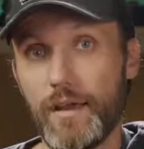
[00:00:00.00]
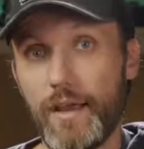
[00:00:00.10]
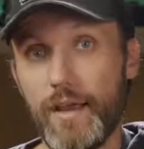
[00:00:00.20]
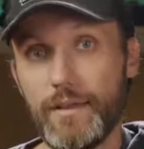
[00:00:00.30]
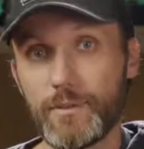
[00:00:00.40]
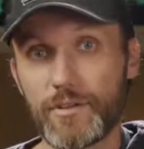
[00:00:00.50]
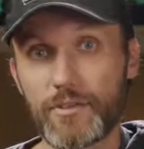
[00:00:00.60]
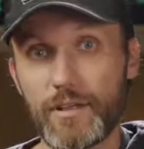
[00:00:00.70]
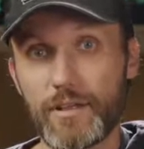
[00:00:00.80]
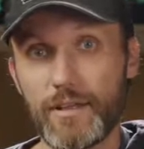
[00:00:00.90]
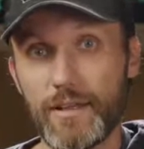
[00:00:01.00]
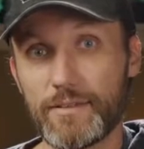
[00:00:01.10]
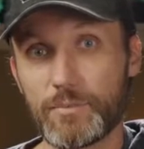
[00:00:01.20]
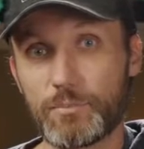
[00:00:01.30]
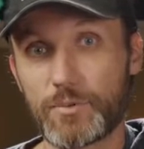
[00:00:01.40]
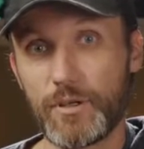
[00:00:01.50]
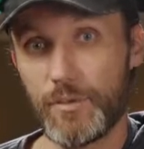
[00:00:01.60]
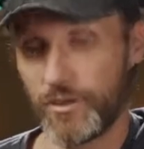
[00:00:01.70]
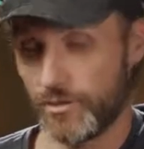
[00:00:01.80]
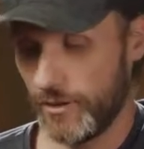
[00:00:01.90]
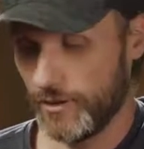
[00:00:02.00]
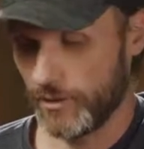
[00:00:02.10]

Anyways, that's pretty much it.